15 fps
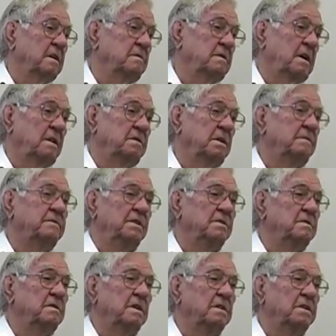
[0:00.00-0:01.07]
had
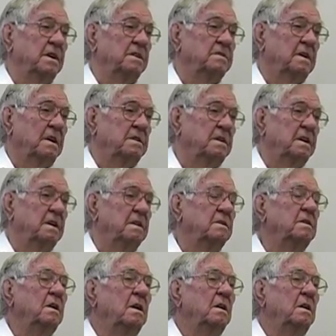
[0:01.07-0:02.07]
different things I did,